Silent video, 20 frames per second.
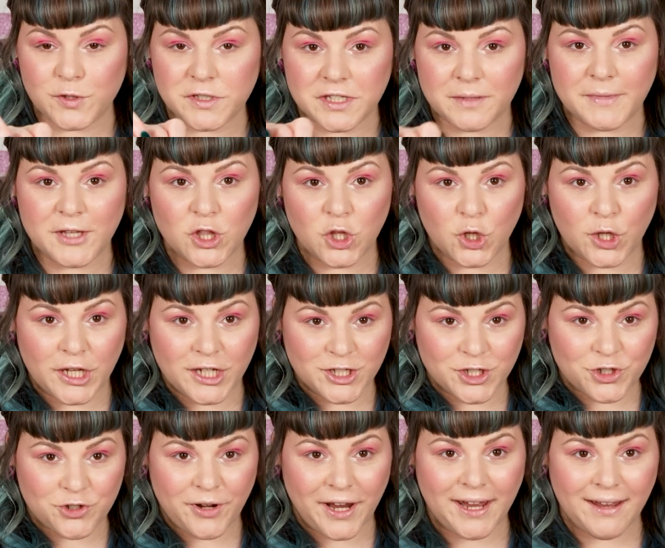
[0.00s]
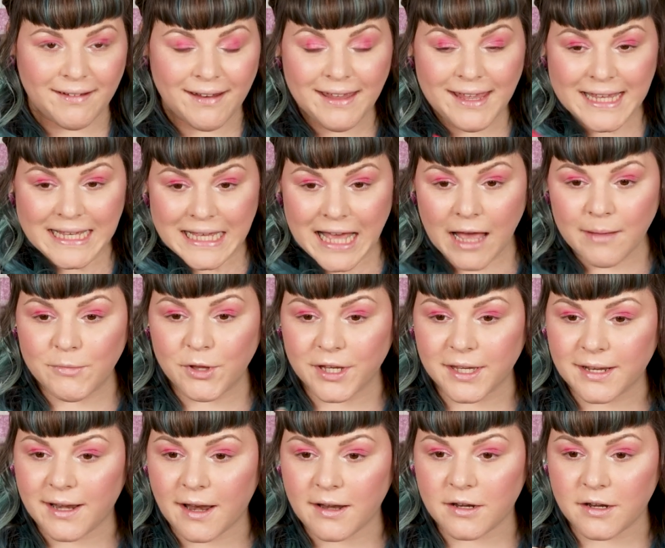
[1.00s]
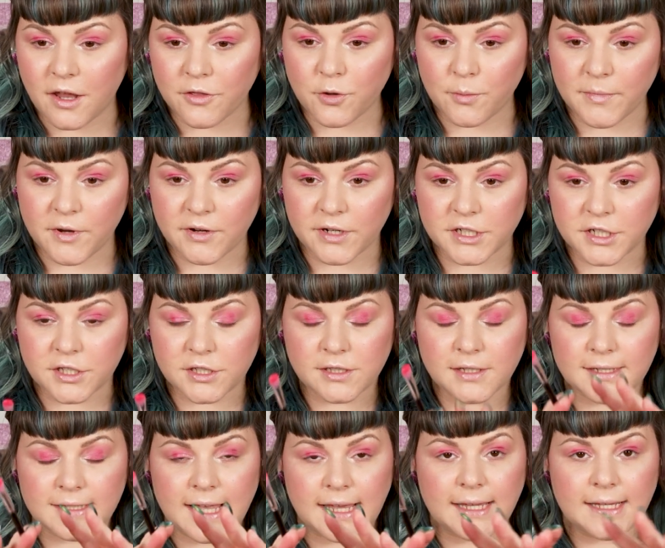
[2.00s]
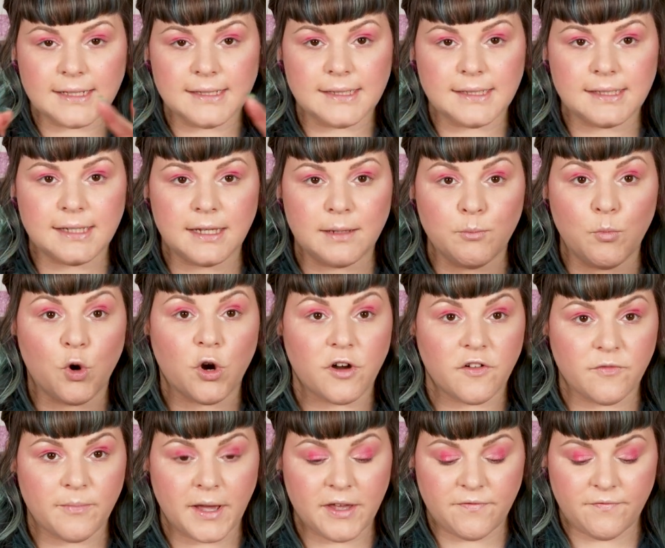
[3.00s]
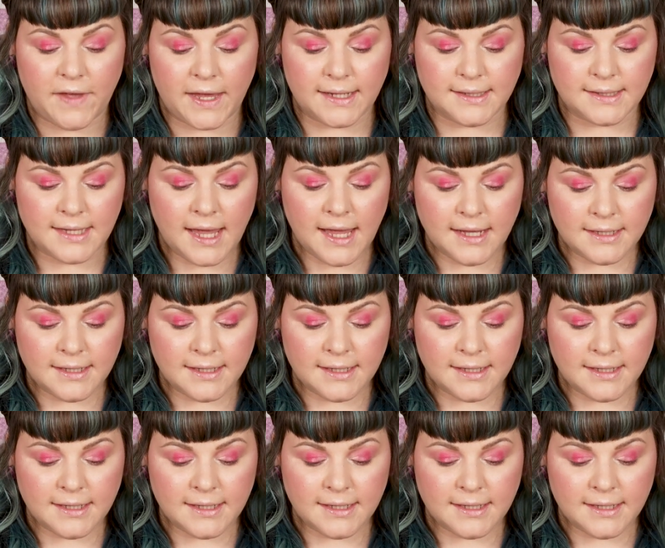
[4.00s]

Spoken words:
you see me looking straight, I'm looking at another mirror just because I can see more of my face.